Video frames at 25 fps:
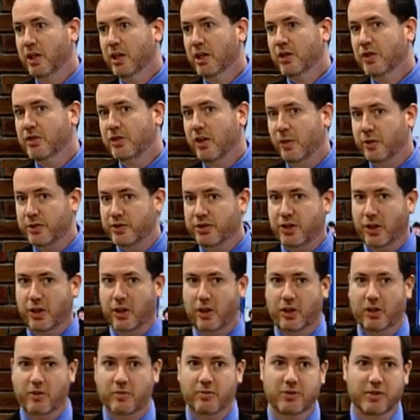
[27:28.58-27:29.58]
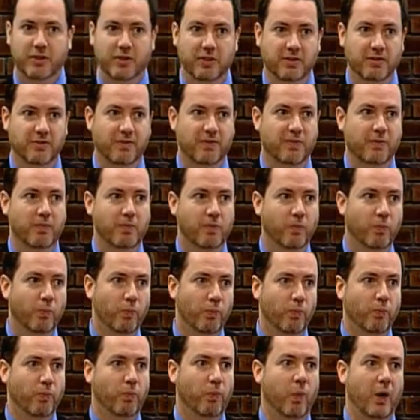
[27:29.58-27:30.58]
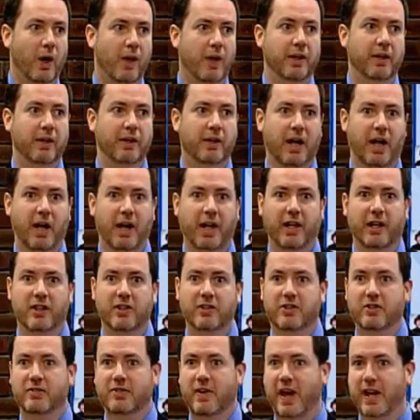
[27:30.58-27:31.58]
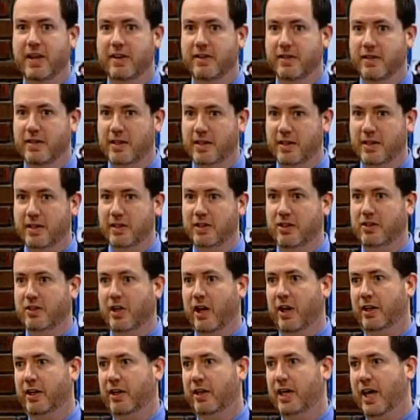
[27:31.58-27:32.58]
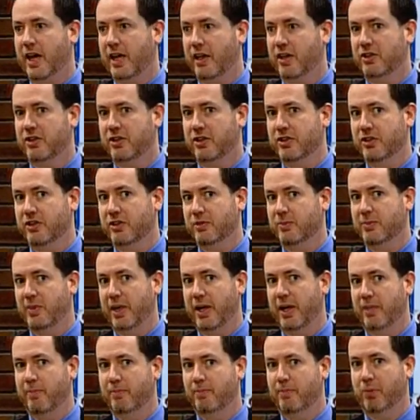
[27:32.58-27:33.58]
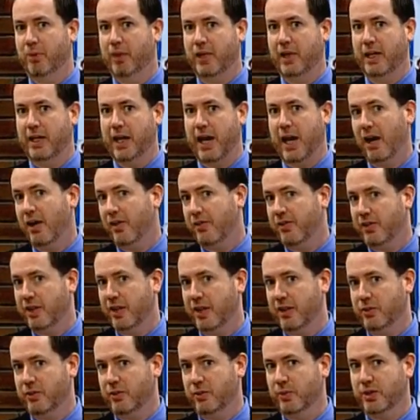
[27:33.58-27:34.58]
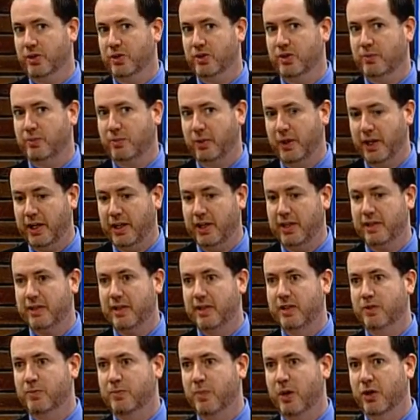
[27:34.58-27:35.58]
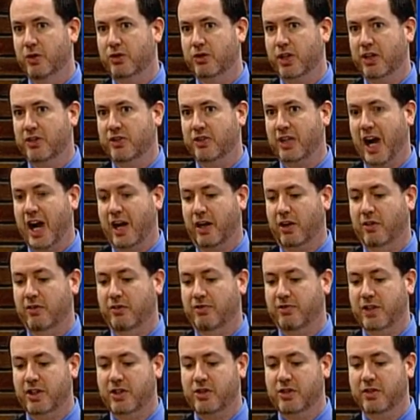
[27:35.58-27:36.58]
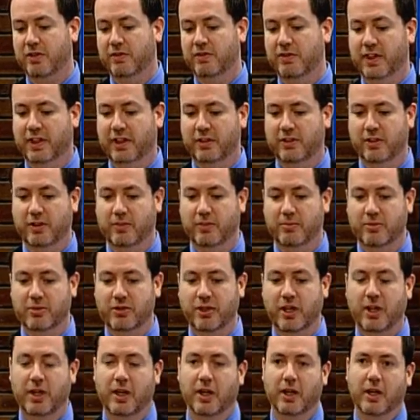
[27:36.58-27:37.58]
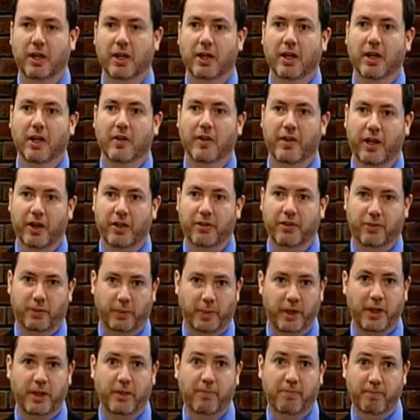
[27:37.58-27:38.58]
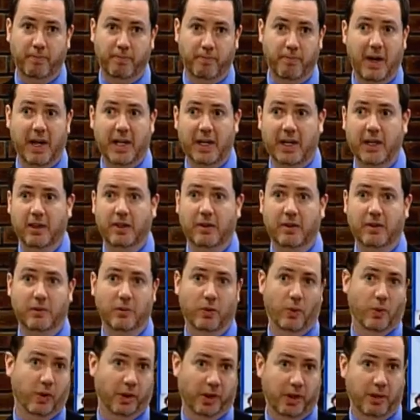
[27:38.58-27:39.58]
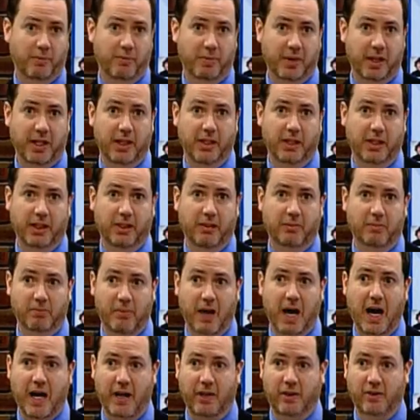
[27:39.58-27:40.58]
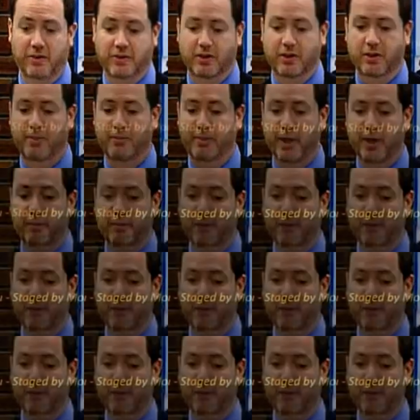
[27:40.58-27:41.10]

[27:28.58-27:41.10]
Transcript: So, in terms of what kinds of ideas archaeologists have been putting out there to explain these Moche sacrificial victims, there are three main or competing models that have been